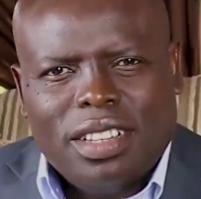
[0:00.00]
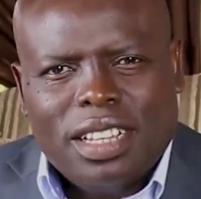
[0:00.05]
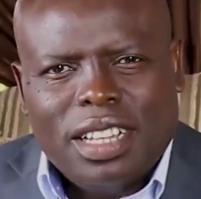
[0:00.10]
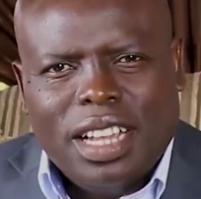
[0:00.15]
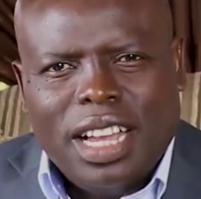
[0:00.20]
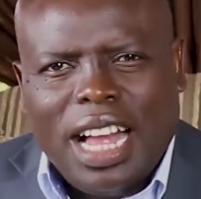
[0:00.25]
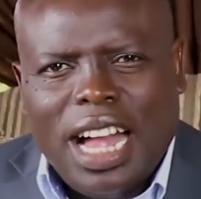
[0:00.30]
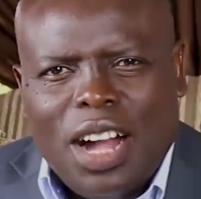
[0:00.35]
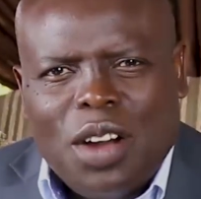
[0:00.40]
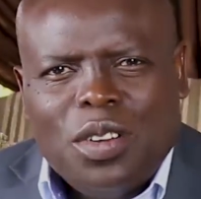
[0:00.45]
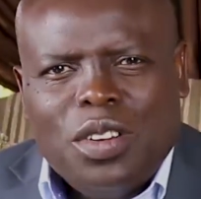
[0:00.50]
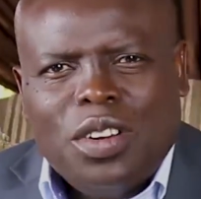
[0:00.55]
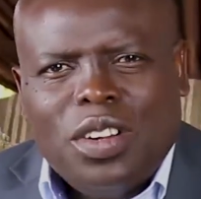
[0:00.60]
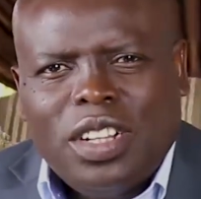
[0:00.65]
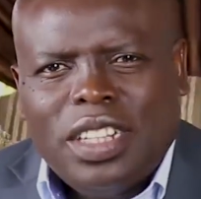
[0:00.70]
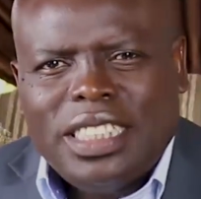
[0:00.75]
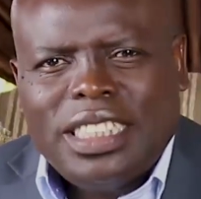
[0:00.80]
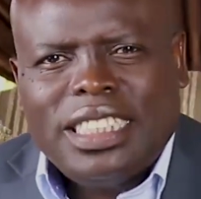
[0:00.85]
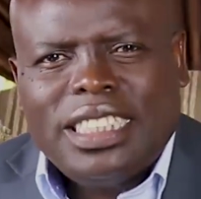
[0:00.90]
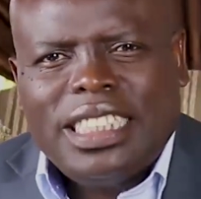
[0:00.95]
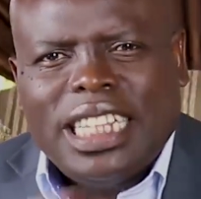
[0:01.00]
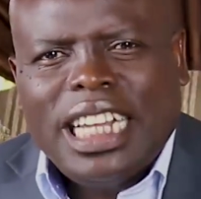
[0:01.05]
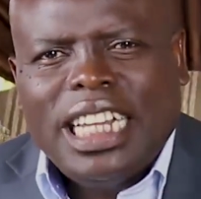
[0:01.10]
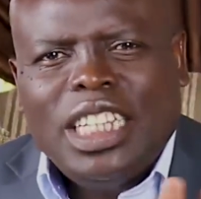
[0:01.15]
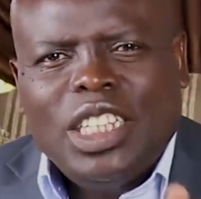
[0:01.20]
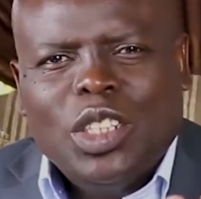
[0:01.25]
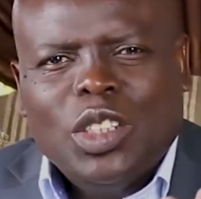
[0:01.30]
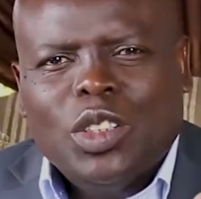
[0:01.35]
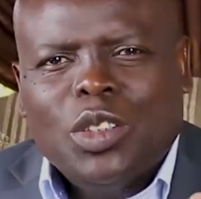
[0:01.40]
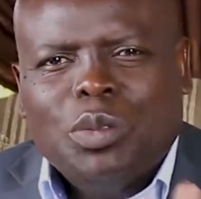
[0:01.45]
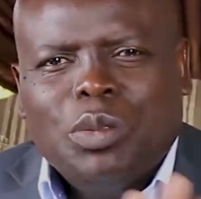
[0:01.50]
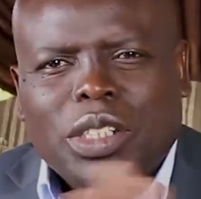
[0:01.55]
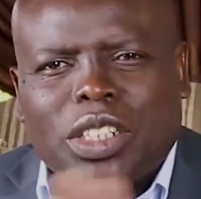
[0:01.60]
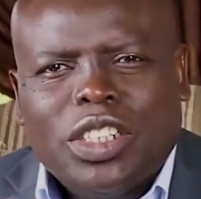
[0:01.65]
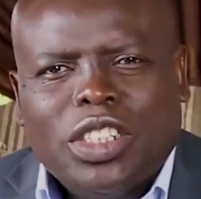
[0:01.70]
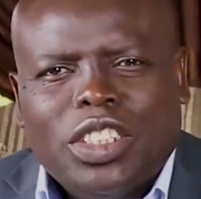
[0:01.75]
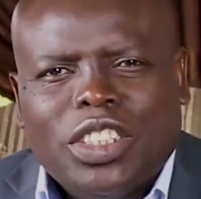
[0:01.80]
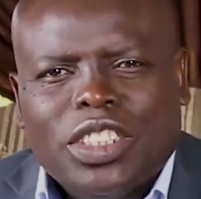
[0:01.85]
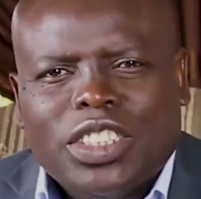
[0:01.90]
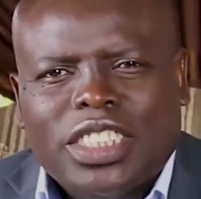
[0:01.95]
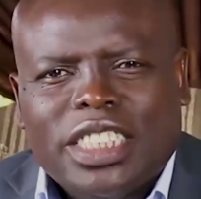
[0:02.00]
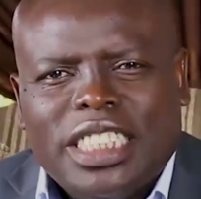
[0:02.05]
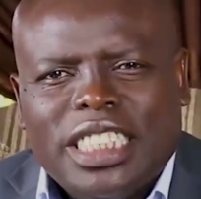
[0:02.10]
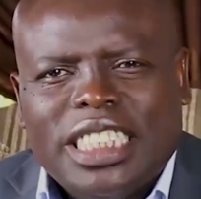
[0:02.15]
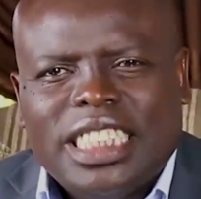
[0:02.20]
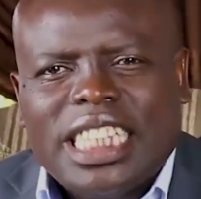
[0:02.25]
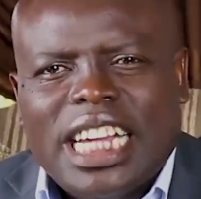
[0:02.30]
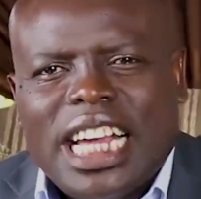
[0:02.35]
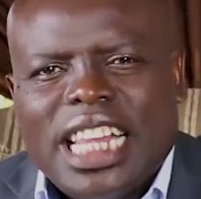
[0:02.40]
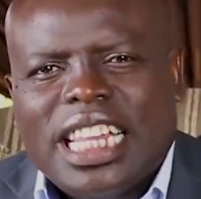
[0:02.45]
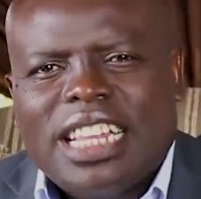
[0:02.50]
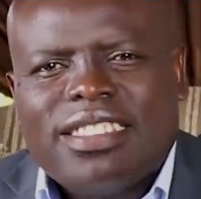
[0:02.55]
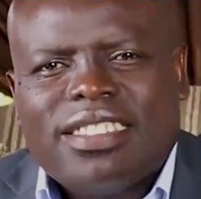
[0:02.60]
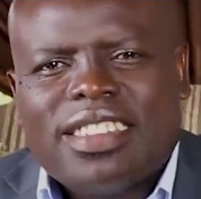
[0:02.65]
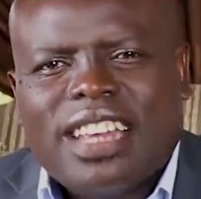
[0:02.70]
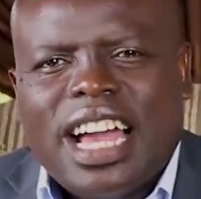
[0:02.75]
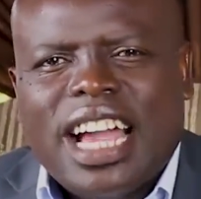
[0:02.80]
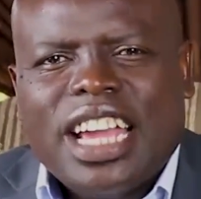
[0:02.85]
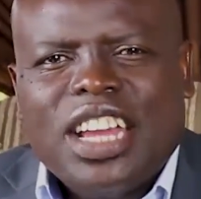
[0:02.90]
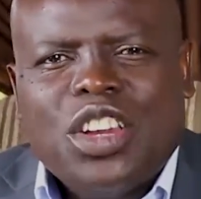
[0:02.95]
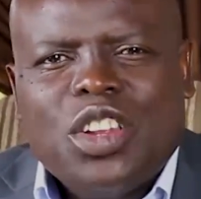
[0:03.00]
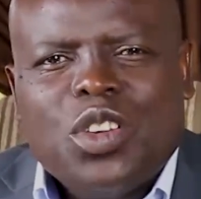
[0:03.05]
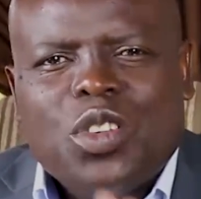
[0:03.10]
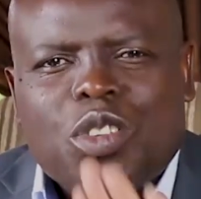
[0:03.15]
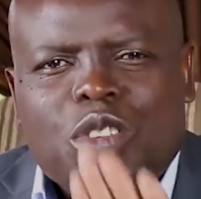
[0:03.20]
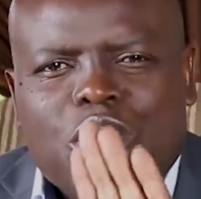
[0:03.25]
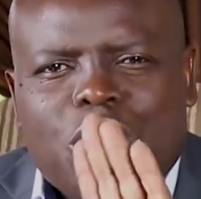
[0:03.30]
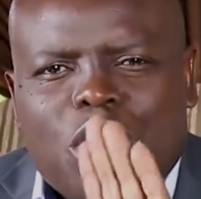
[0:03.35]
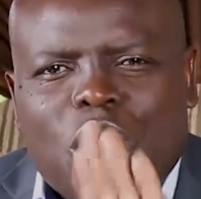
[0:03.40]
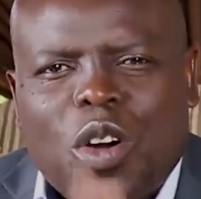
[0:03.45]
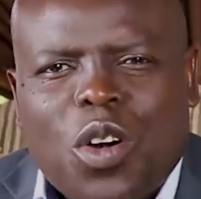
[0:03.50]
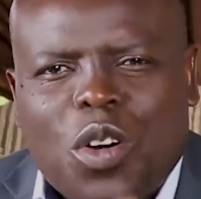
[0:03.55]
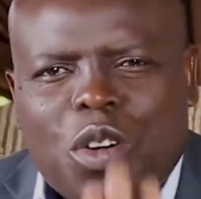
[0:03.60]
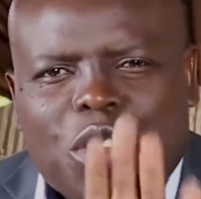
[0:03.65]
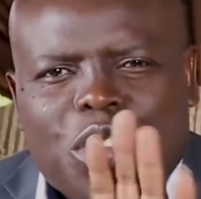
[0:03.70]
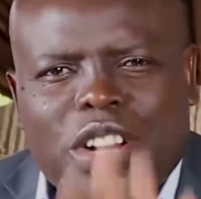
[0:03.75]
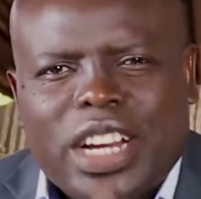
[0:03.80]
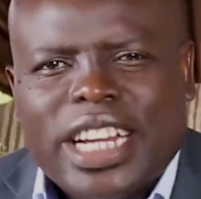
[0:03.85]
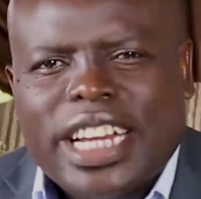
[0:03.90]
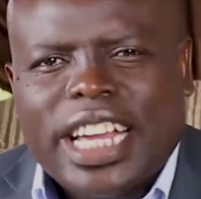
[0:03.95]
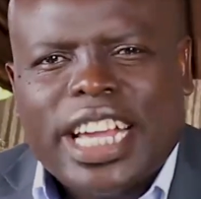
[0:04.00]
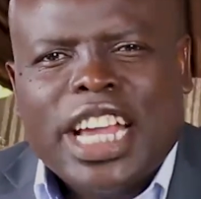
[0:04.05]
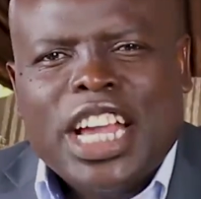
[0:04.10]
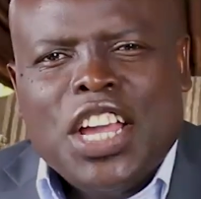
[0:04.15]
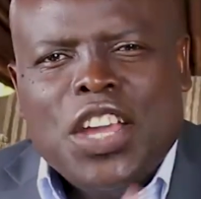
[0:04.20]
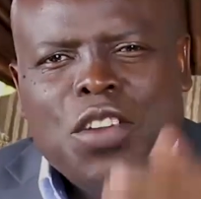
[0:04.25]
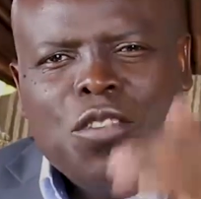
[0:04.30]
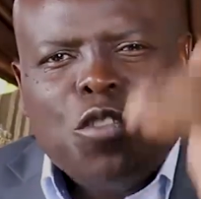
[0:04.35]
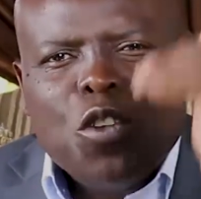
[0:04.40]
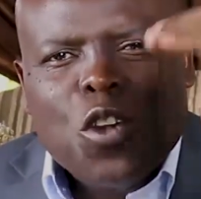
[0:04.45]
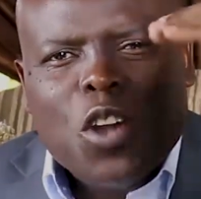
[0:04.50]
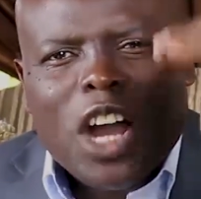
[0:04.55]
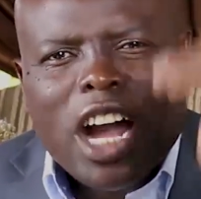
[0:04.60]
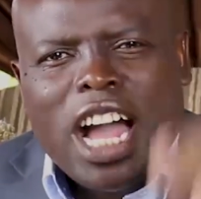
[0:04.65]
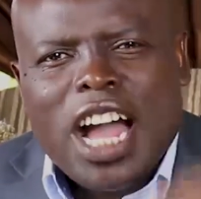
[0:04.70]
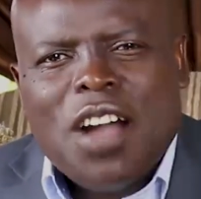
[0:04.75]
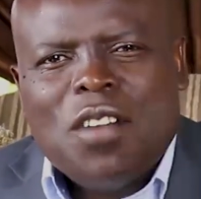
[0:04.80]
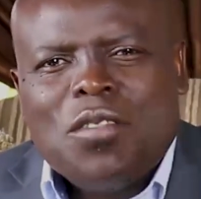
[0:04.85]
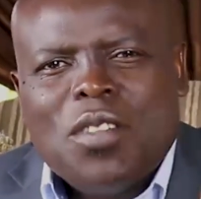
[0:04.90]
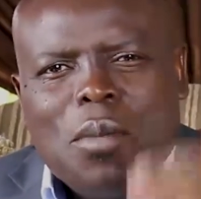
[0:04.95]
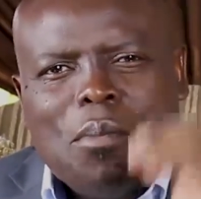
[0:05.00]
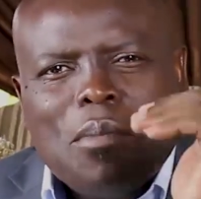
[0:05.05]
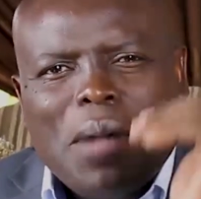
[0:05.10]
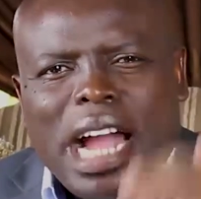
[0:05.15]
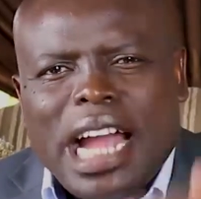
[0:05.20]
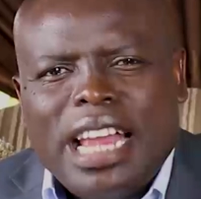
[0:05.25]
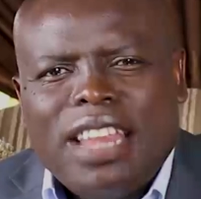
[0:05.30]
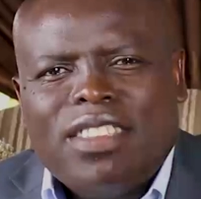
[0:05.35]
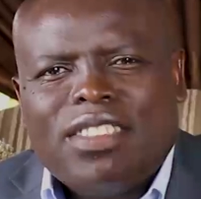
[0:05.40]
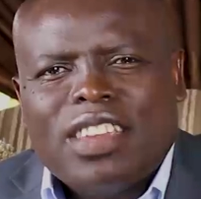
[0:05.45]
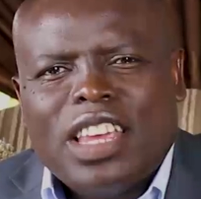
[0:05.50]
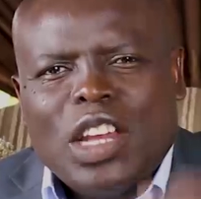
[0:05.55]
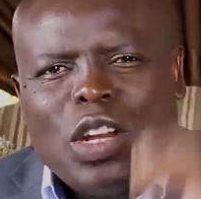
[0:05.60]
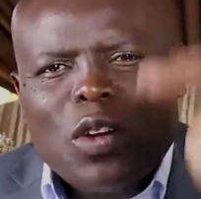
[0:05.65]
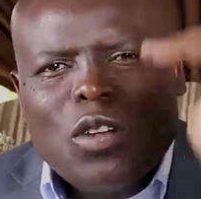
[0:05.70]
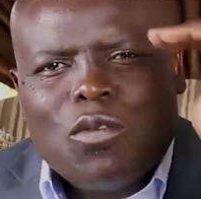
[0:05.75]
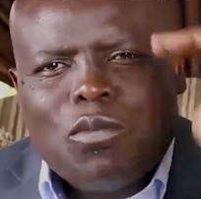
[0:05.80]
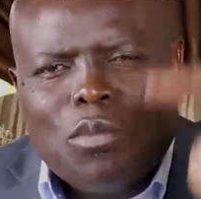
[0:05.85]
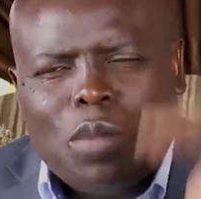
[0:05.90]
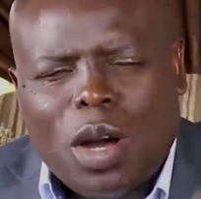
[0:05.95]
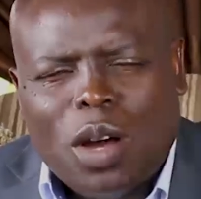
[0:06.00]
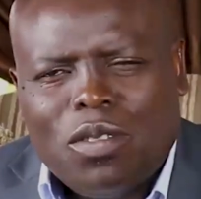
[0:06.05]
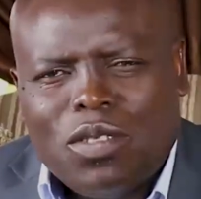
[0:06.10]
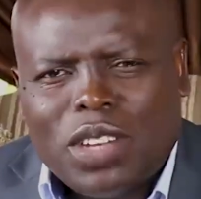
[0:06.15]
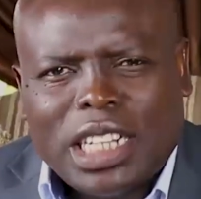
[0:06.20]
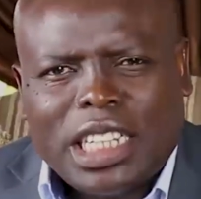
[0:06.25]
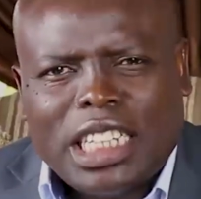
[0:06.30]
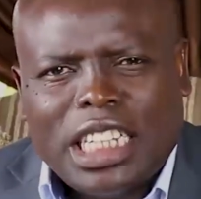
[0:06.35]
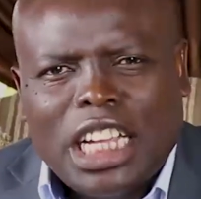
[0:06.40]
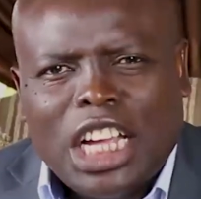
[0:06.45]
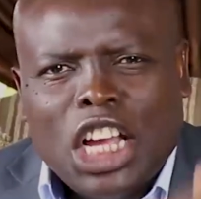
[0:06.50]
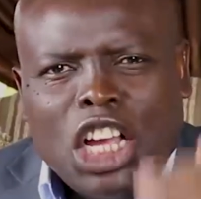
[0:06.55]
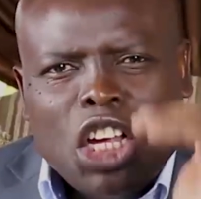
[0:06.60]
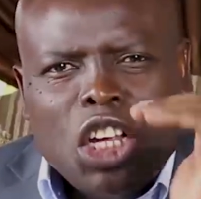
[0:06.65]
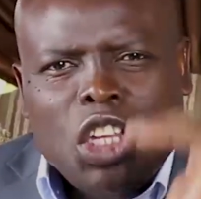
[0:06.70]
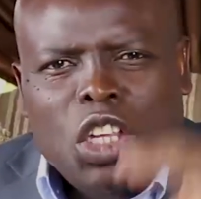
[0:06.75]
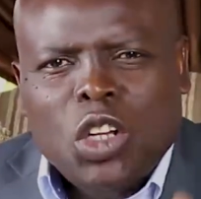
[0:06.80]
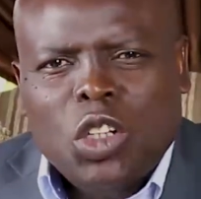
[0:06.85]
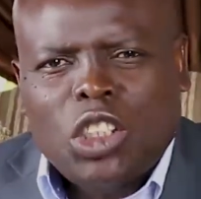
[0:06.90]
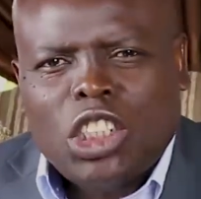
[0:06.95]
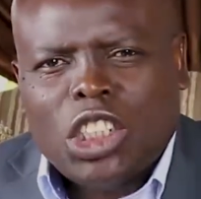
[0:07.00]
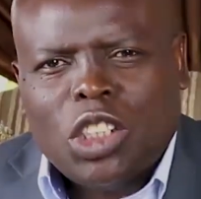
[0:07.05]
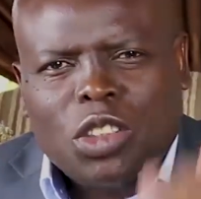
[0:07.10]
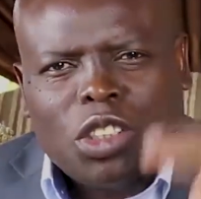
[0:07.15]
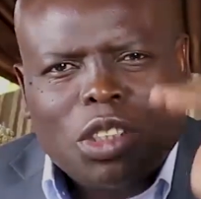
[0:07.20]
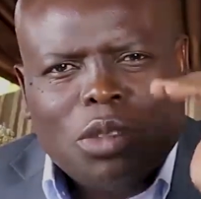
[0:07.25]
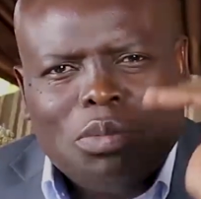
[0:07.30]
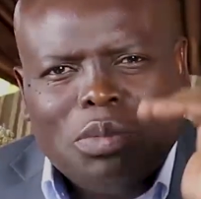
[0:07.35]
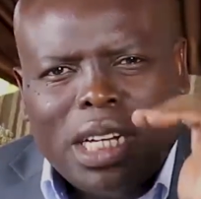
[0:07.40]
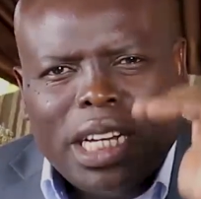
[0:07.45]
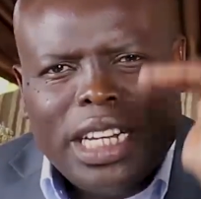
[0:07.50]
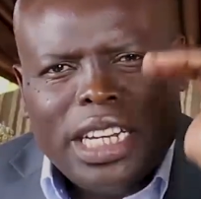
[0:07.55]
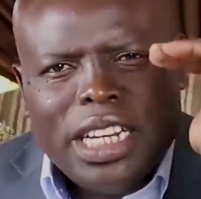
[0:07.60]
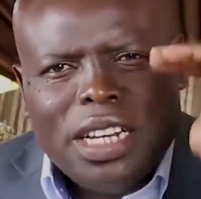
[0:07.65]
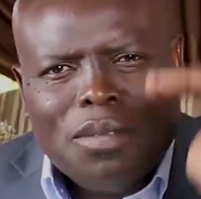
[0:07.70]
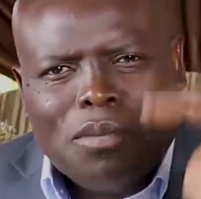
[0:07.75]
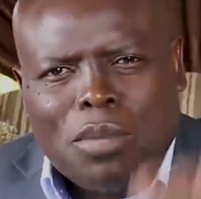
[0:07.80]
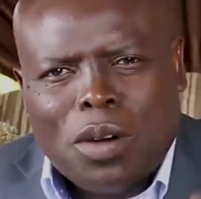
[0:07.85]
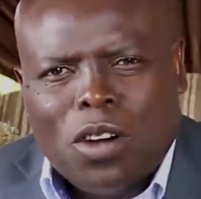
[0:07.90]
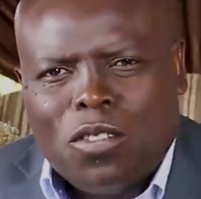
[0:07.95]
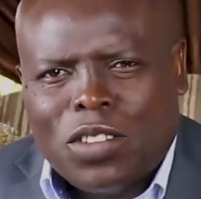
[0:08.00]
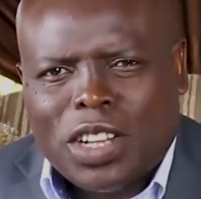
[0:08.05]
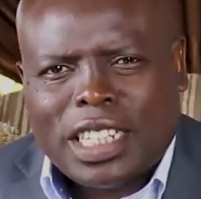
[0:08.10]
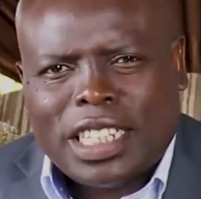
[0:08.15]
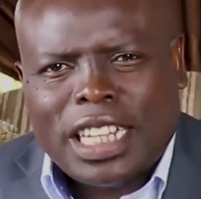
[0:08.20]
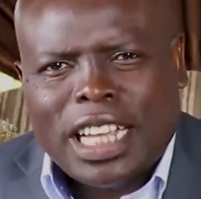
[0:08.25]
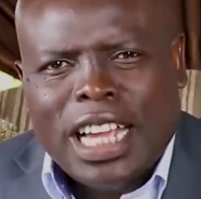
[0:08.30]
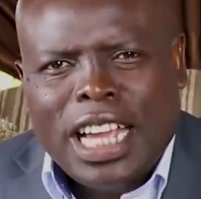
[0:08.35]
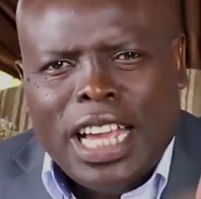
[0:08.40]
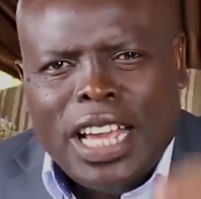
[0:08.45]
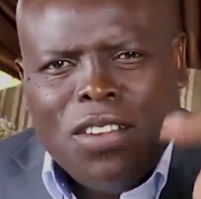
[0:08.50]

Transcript: I'll not tell you because this other side you know already. If you have the mindset of poverty, you shall remain in poverty.